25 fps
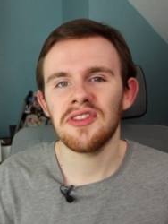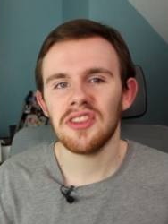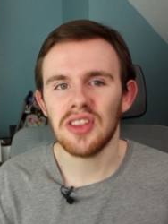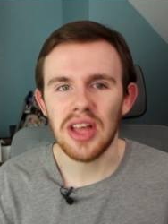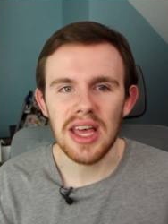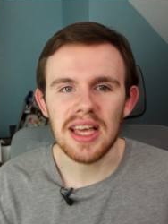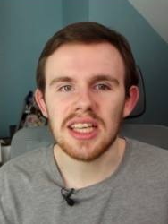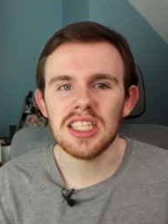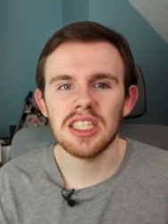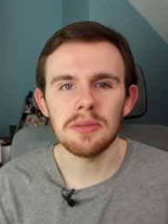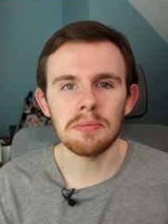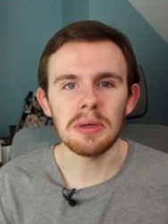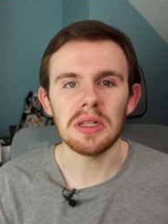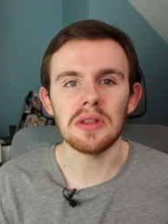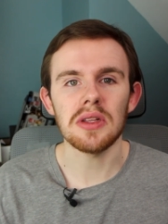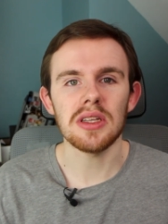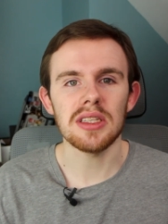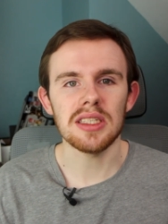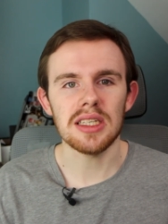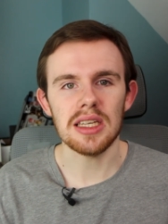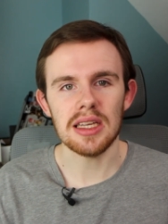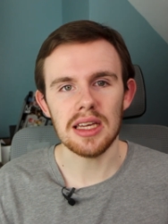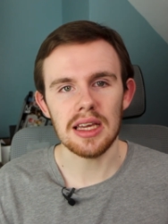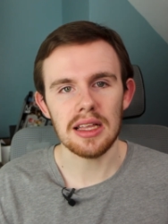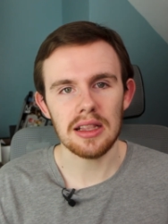
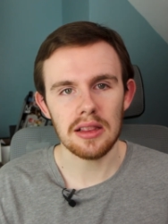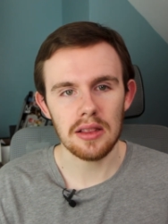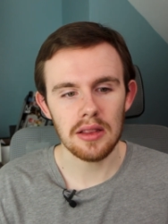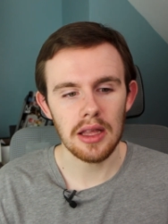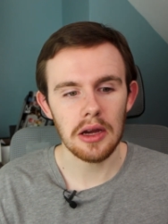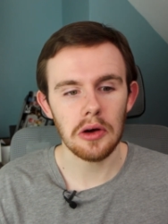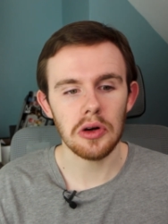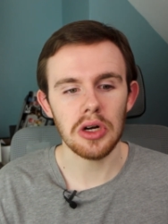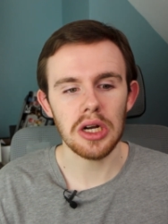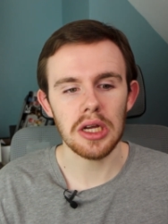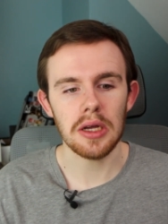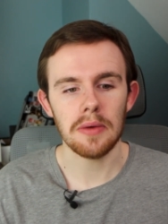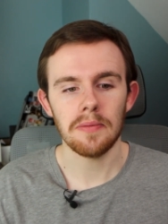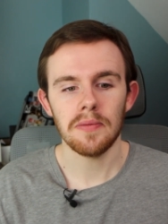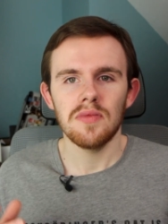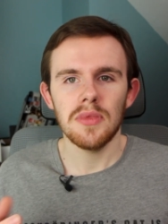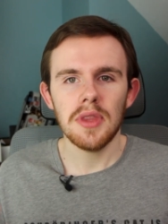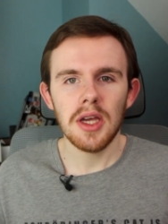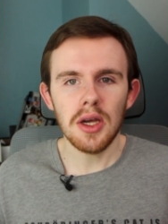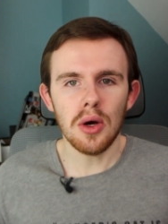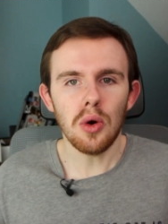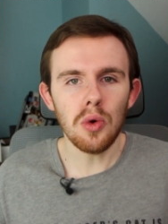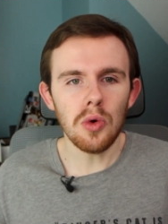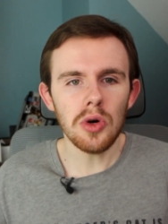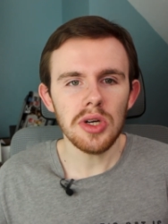flexibility in learning.
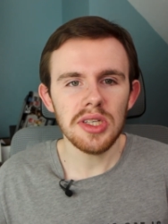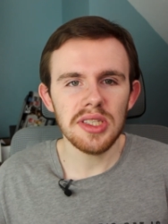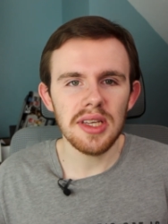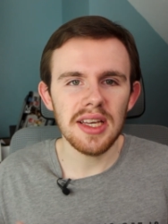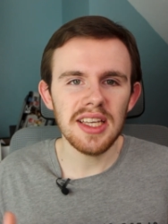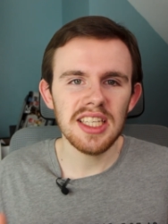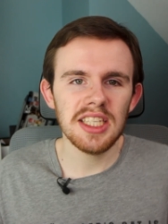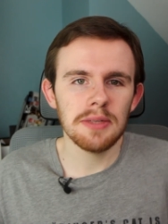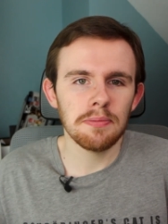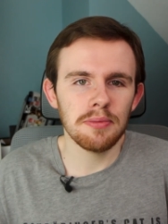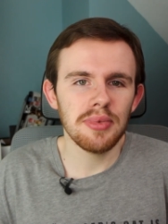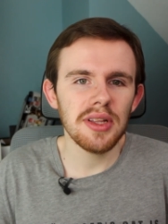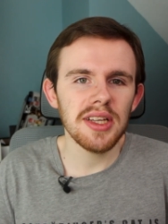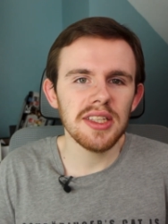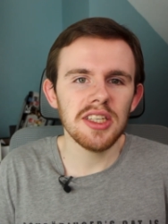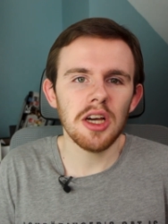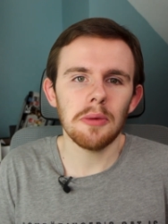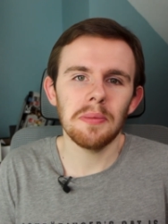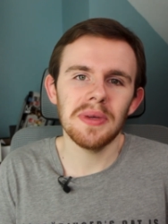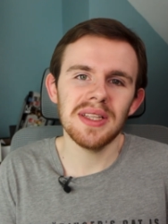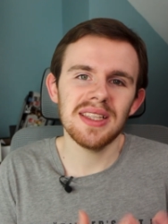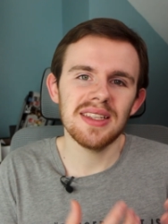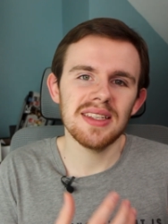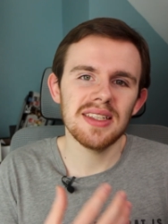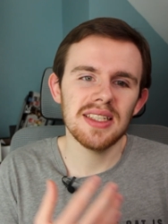The course is split
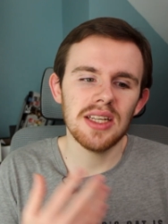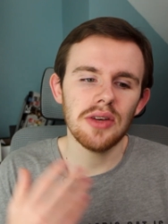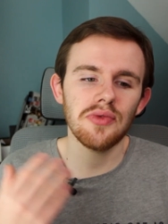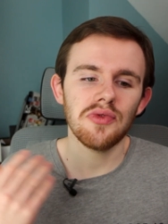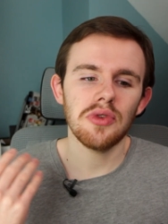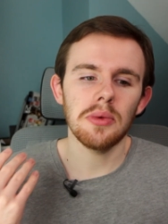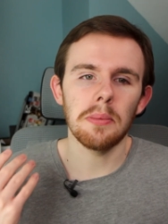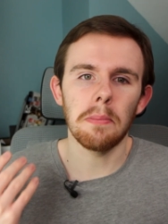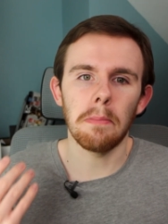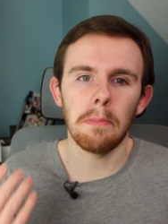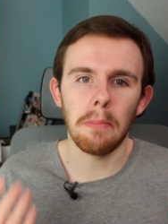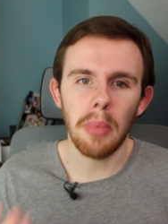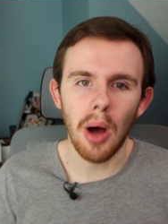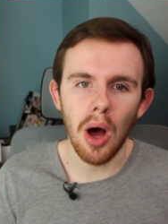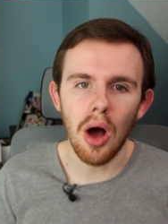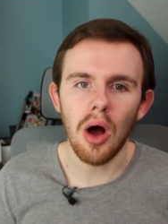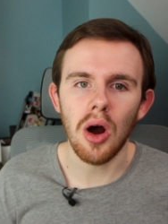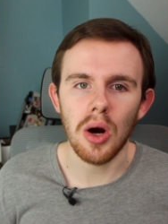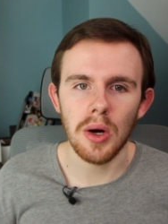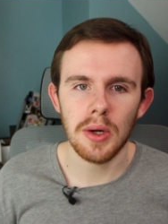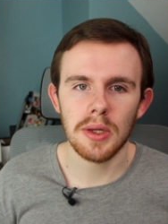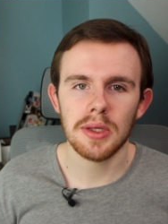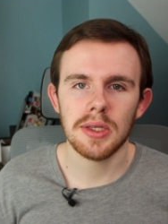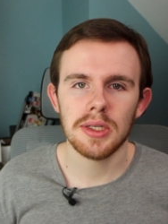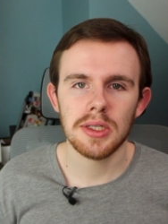up into different
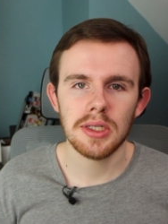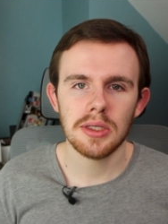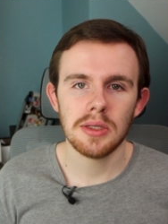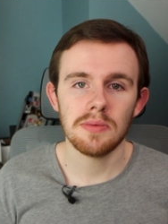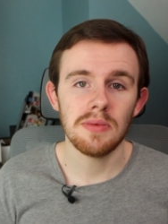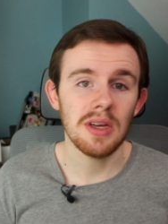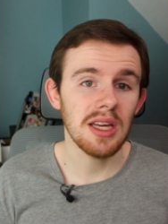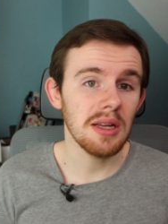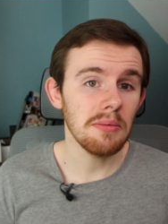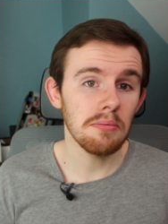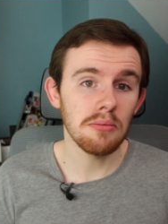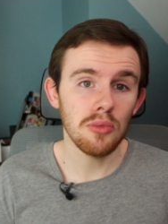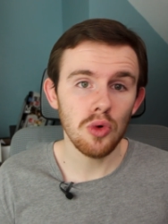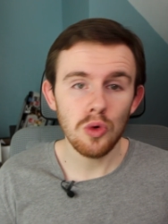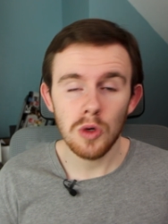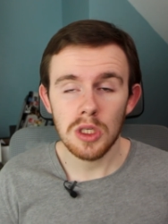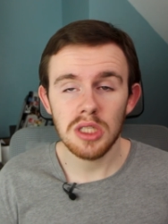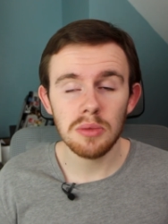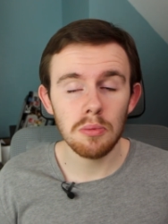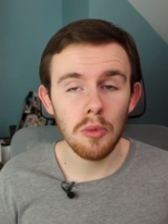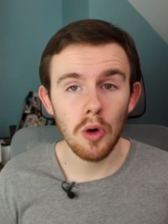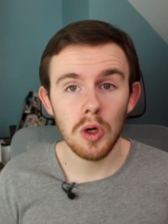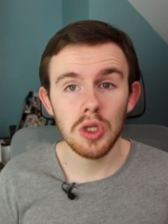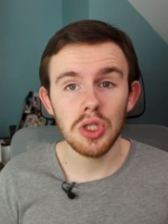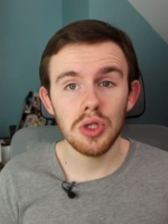parts. In
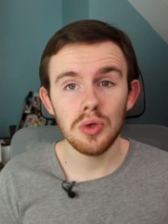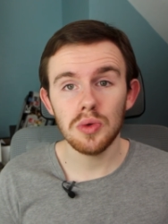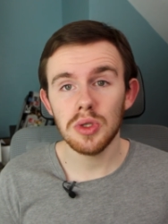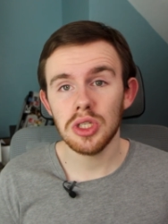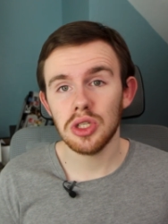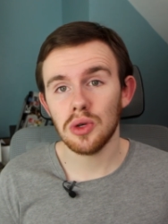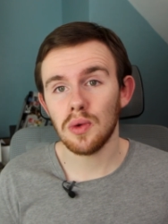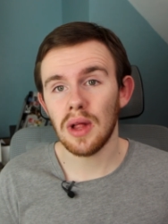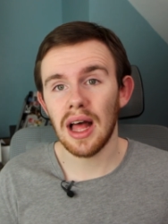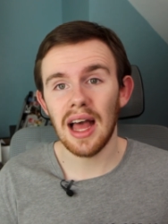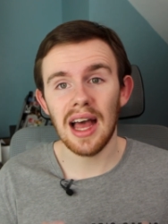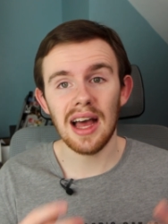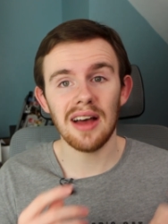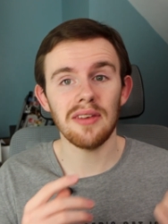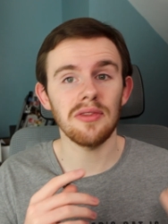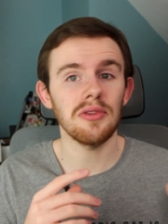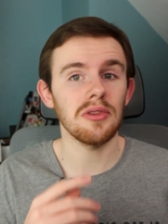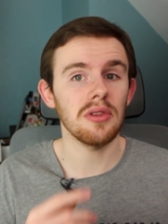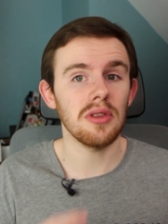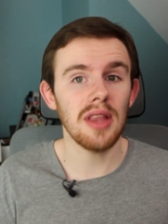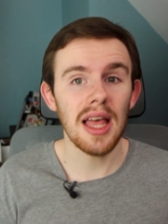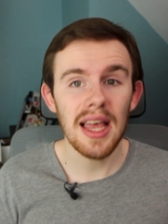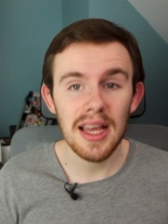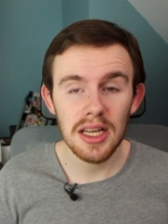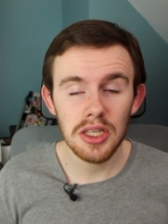most modules, you'll have
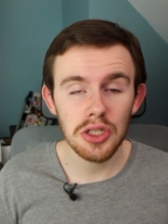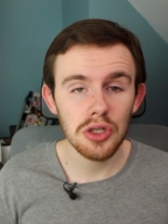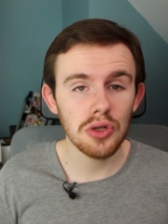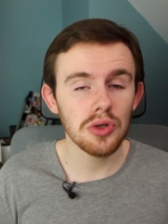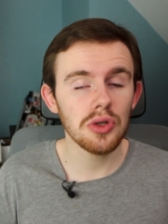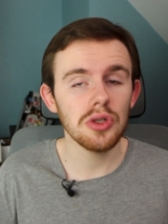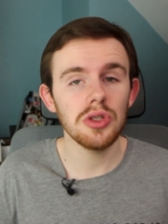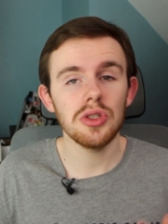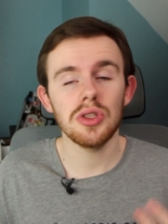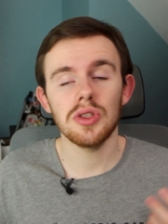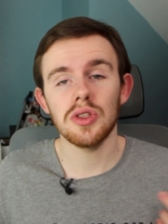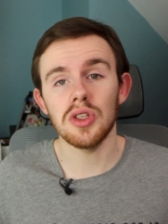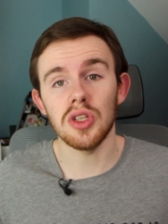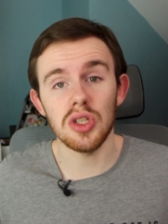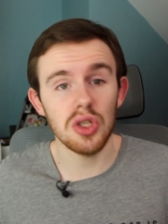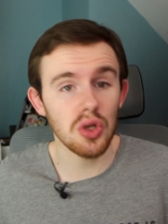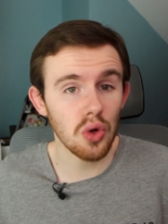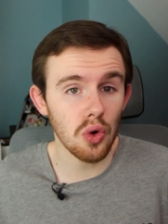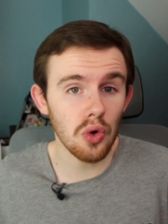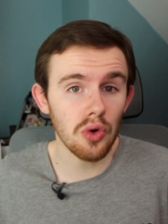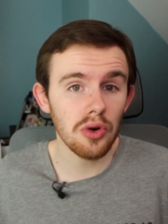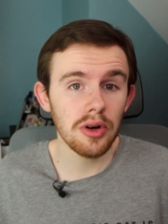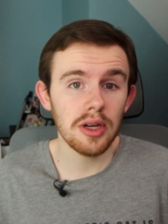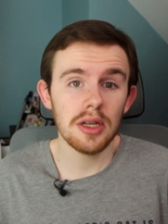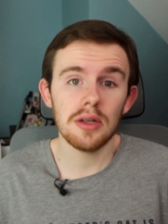lectures,
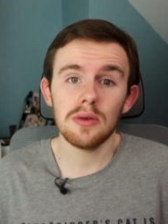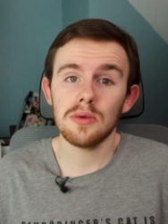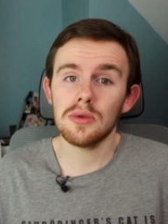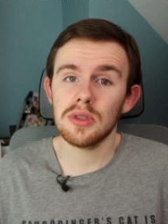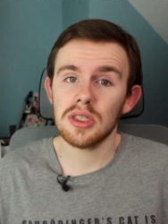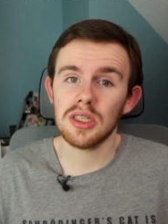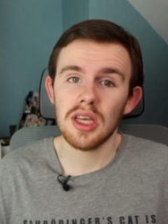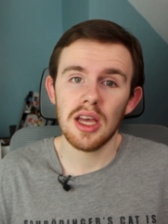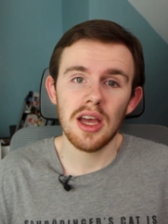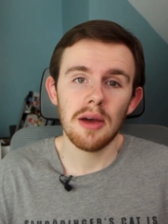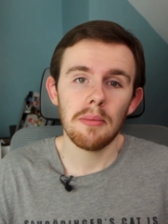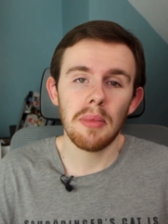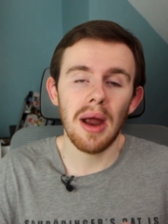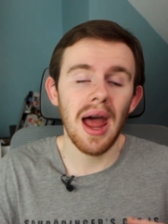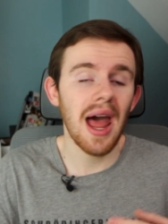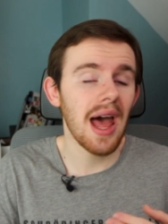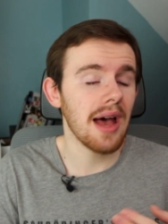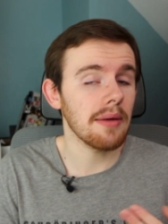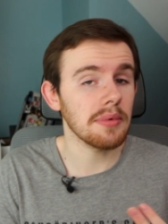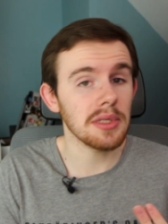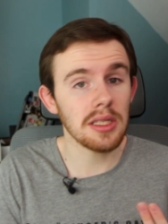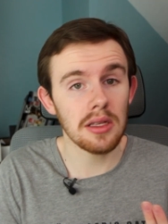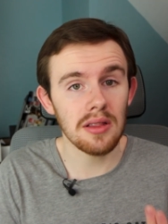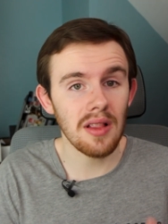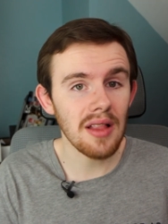tutorials,
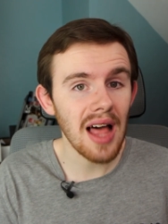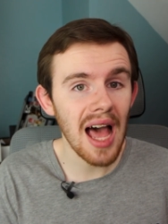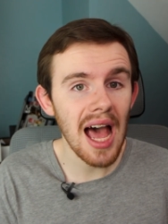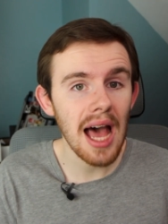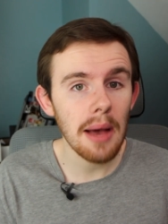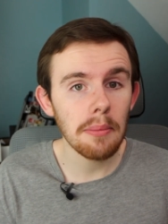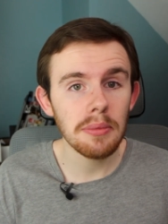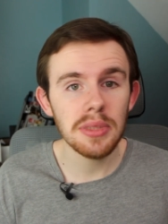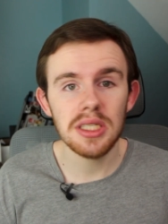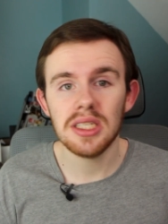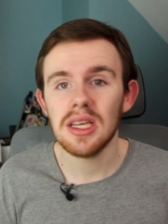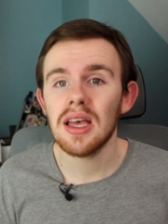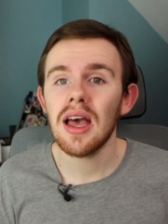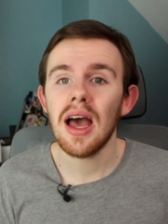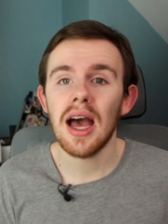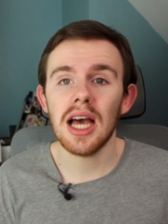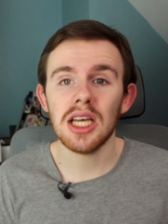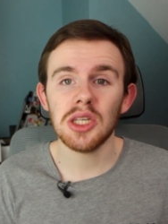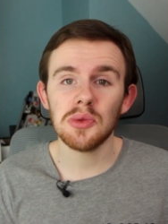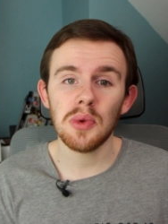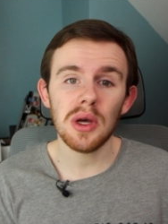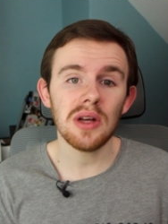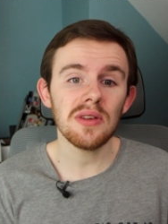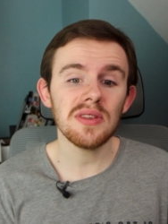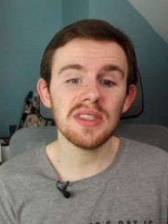perhaps labs,
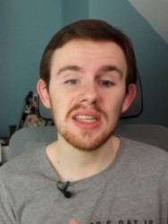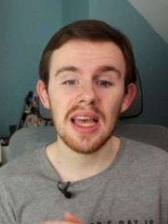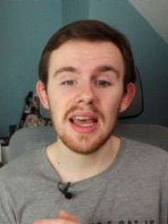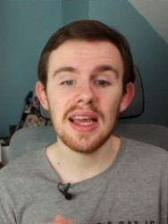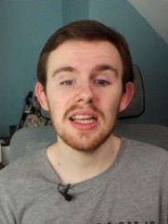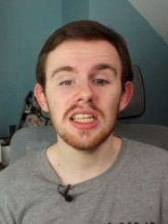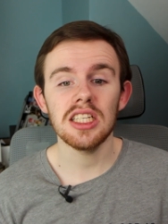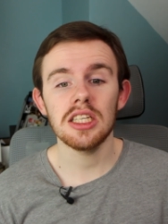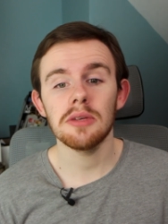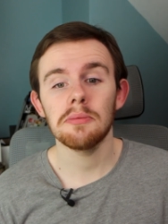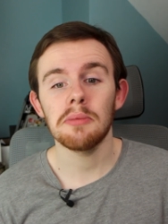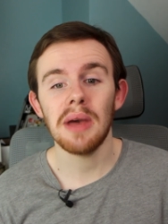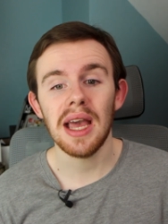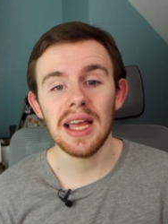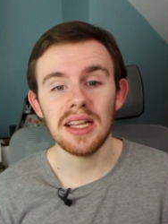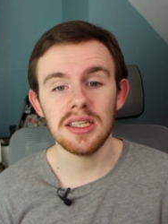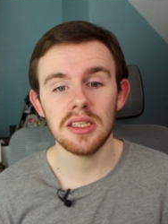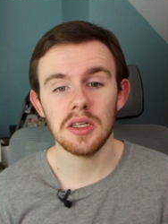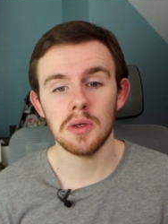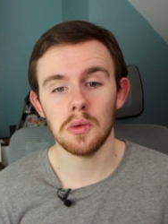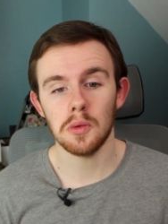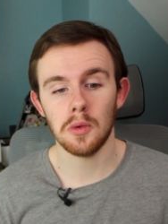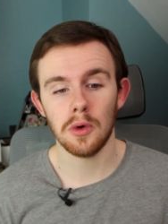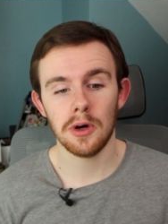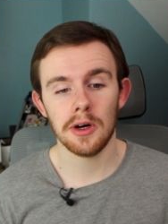as well as
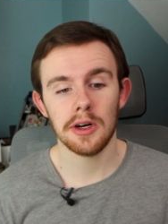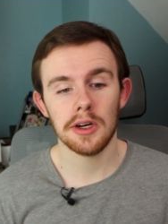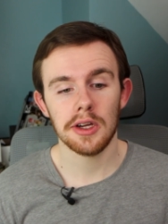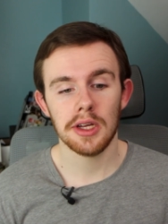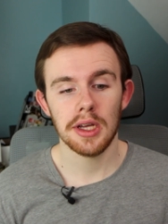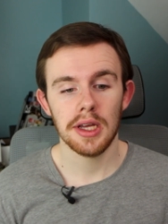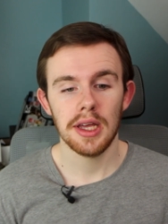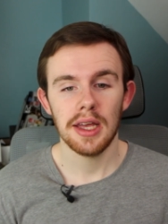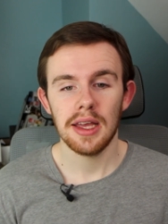independent work.